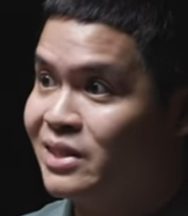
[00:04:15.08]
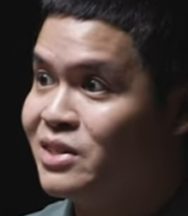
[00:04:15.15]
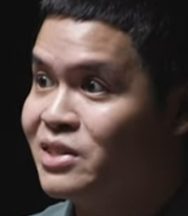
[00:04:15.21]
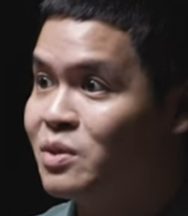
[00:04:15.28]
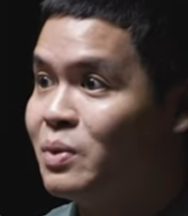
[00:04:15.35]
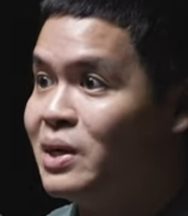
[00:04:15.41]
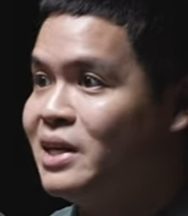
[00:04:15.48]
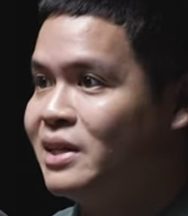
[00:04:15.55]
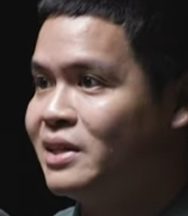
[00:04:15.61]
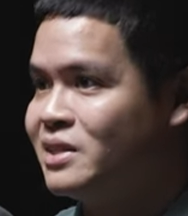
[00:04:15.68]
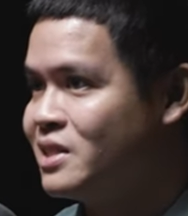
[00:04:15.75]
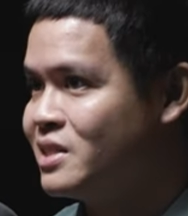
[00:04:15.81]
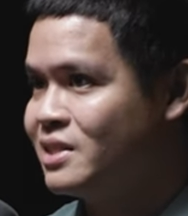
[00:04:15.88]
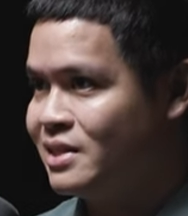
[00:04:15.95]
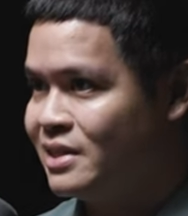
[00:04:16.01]
there's a wedding
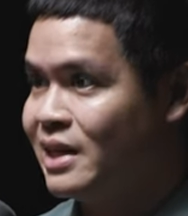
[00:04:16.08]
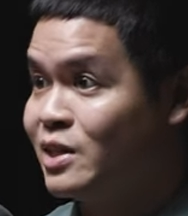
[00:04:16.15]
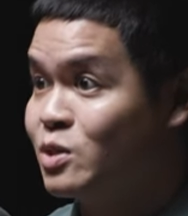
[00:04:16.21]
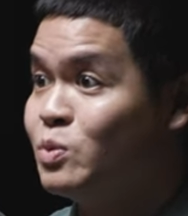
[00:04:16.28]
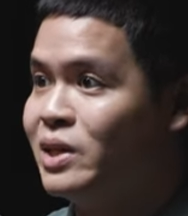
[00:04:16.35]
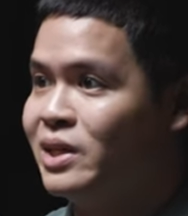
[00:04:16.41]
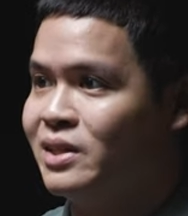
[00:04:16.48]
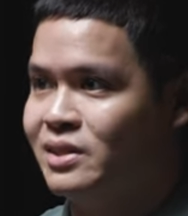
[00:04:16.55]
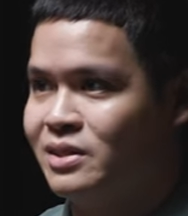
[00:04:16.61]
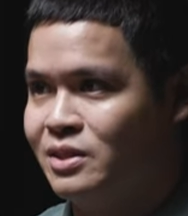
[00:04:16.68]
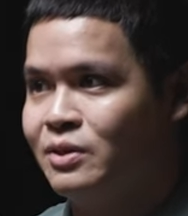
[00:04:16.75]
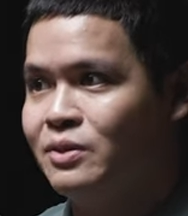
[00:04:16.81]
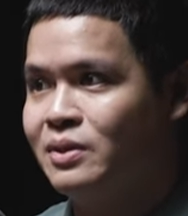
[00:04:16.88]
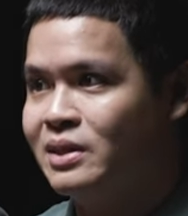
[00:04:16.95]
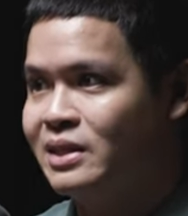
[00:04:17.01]
just next week.
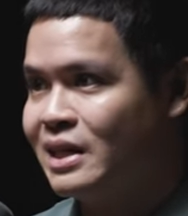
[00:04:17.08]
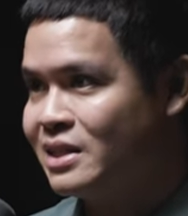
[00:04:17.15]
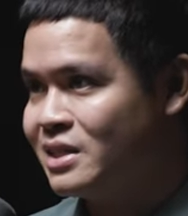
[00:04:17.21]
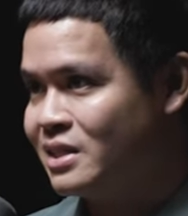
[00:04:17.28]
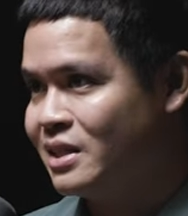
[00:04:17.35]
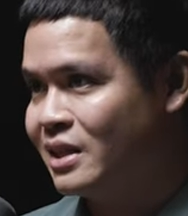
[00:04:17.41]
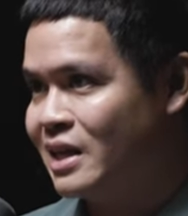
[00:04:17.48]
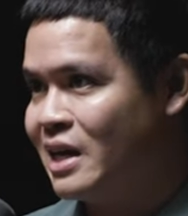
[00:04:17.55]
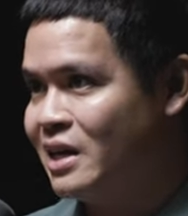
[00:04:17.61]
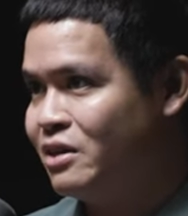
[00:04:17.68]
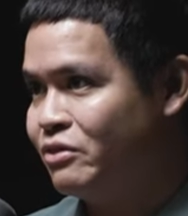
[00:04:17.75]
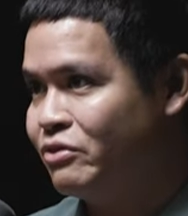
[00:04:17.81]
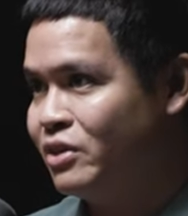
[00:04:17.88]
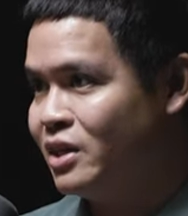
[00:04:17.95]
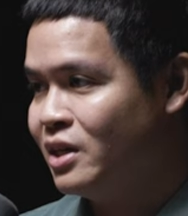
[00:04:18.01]
So that's the kind
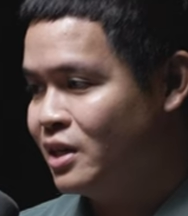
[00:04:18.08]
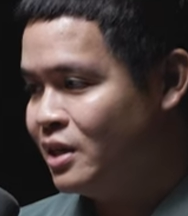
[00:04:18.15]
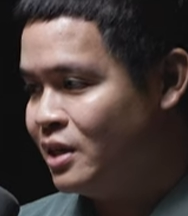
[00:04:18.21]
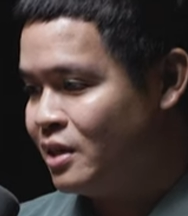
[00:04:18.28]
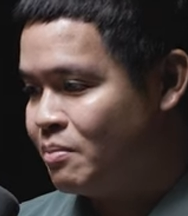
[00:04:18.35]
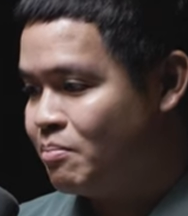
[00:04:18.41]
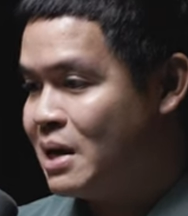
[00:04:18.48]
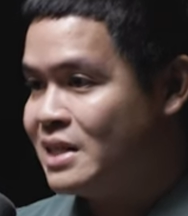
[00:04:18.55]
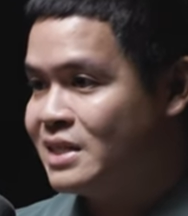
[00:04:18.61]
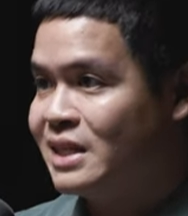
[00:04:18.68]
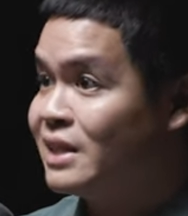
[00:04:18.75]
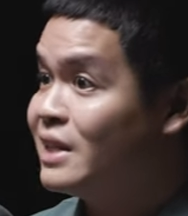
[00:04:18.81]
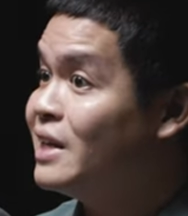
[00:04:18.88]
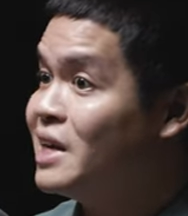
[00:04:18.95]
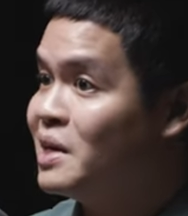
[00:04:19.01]
of
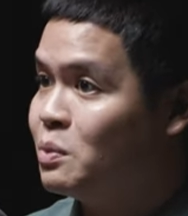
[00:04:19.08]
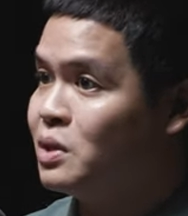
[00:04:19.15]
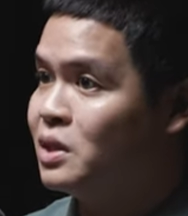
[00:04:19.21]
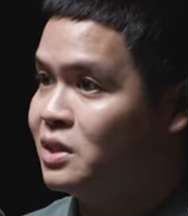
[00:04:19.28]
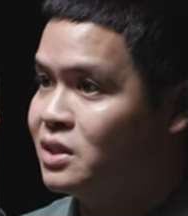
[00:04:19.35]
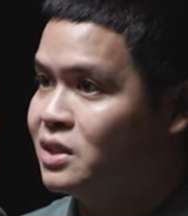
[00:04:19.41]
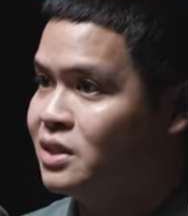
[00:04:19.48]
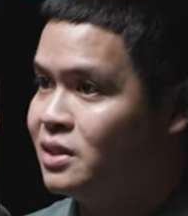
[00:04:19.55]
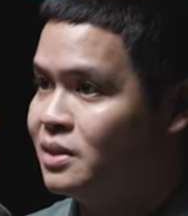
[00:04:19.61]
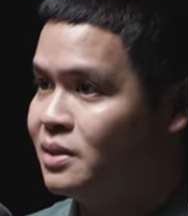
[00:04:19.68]
mindset that I want.